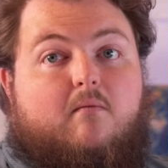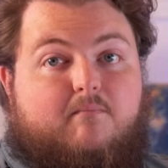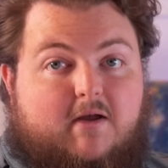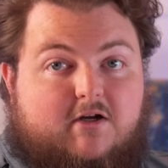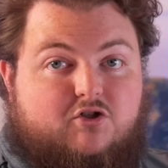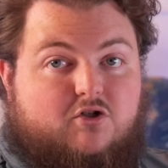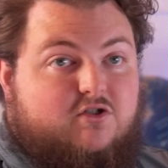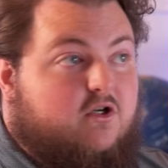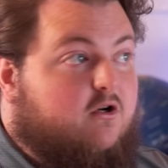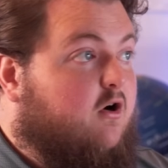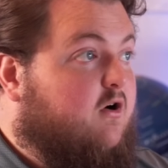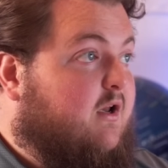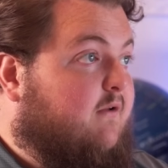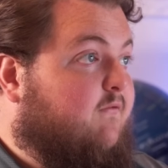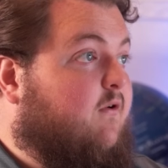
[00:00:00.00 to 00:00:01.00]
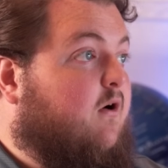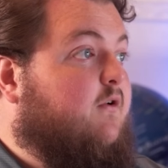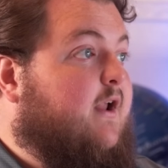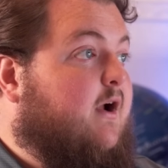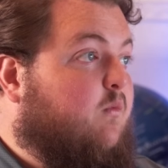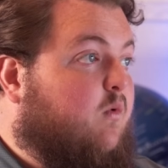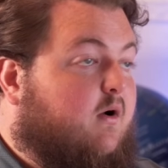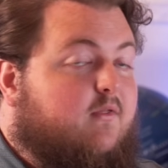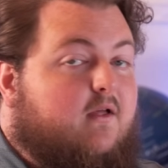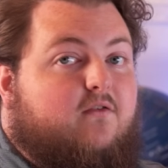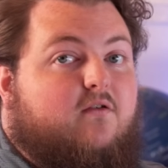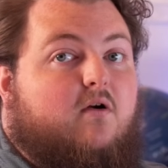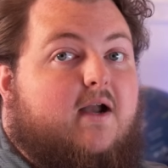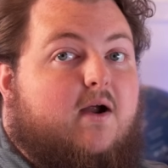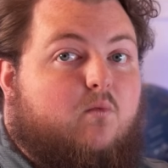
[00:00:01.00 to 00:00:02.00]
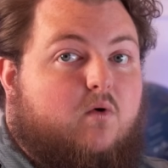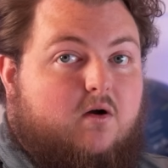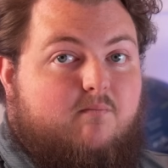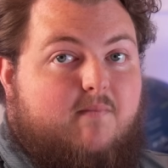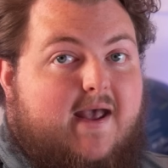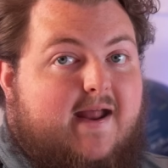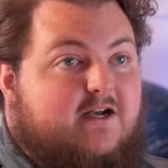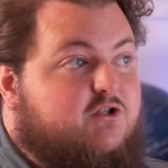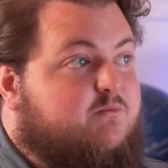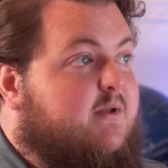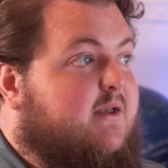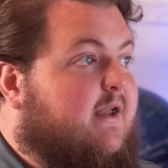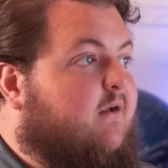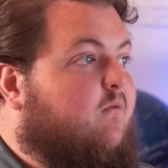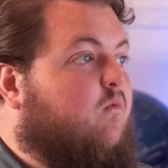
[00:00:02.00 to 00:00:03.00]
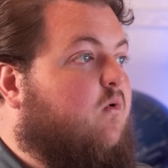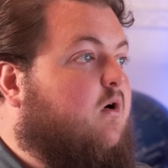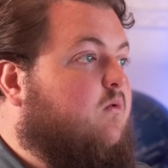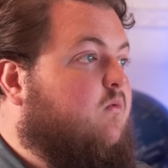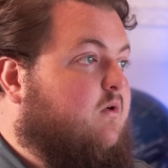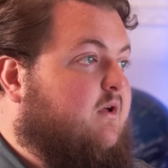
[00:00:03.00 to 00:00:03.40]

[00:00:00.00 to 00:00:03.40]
Make sure it's on our default network. That's our network management network.